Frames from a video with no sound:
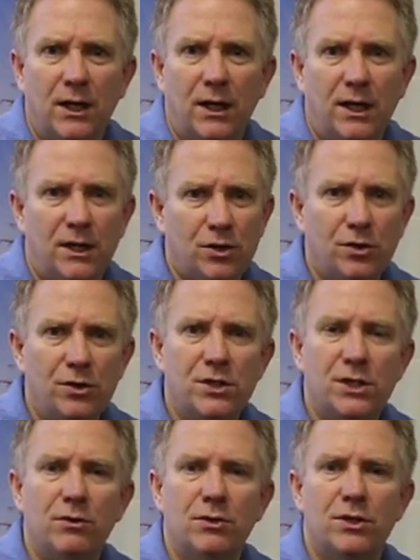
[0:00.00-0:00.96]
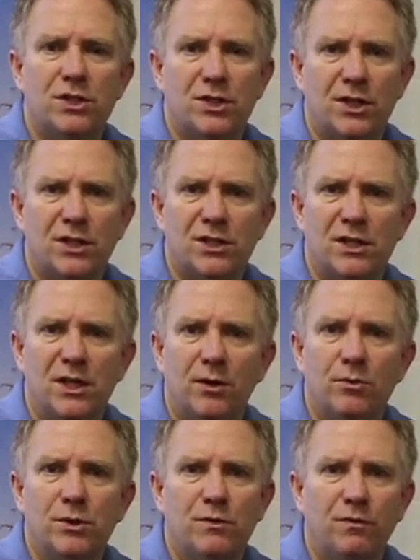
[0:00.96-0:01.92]
It turns out that
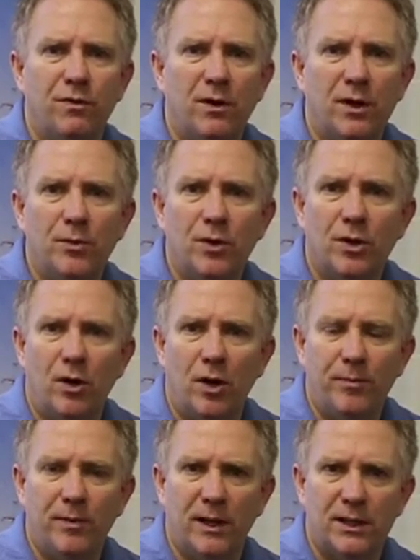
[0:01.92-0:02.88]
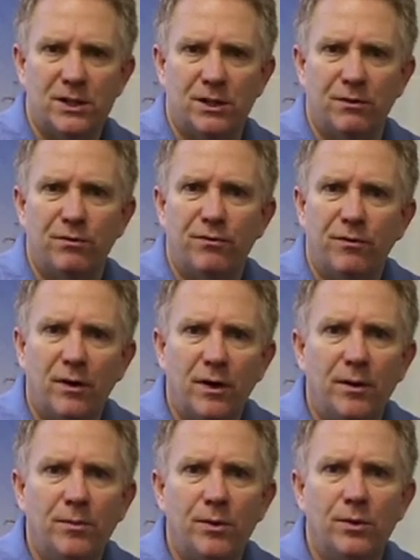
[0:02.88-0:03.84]
Stuxnet was far more complex and
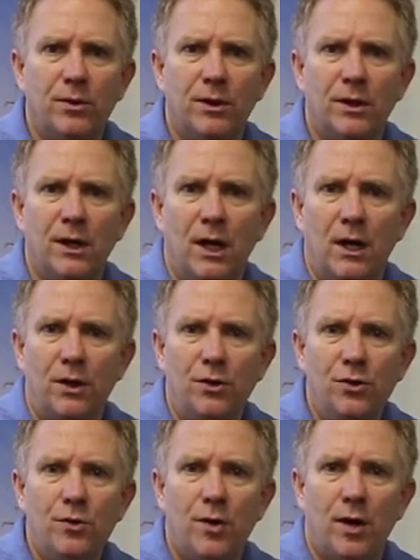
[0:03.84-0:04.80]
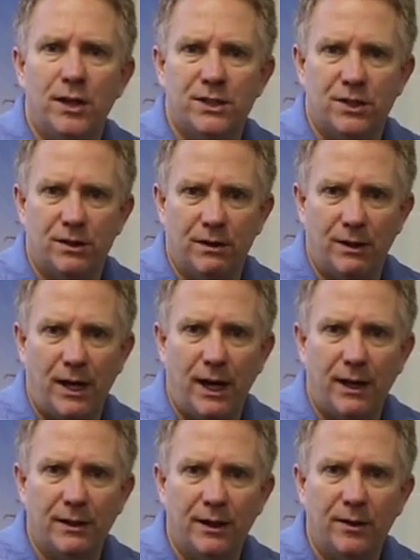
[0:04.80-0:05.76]
far more nuanced than
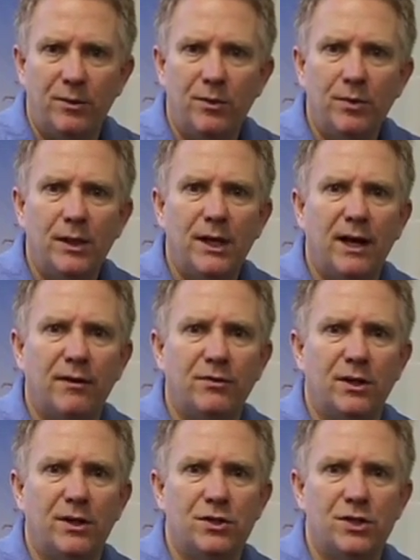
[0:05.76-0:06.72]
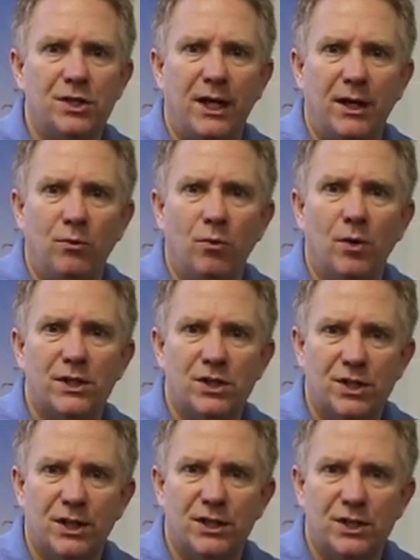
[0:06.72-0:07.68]
that, and we really have to understand what
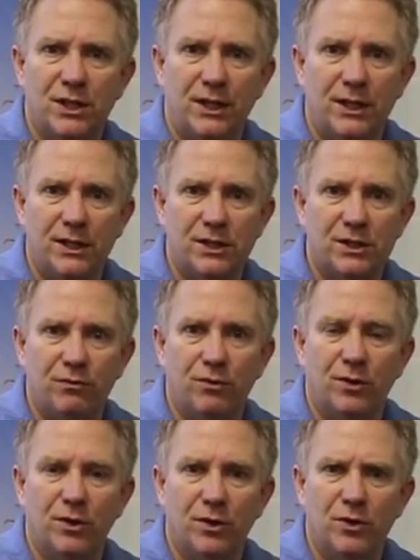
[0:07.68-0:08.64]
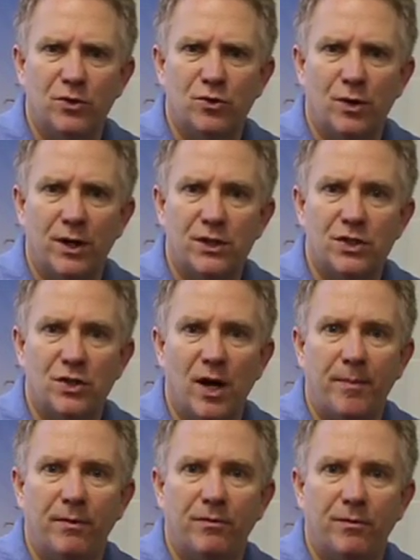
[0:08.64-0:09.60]
Stuxnet is if we're going to try and
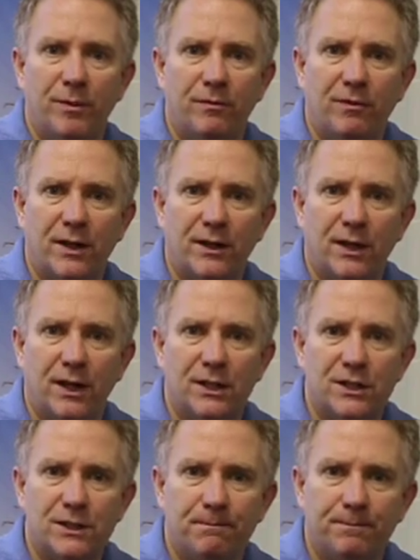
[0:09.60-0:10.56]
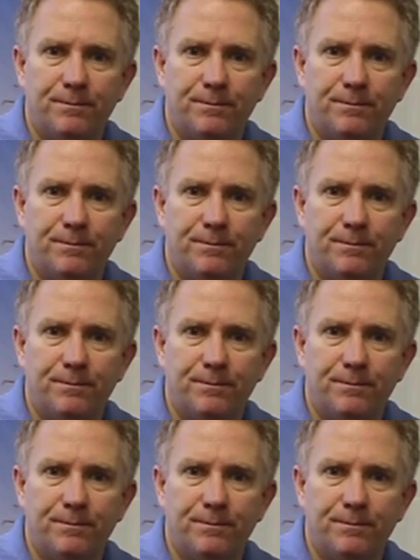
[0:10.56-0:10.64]
stop it from infecting us.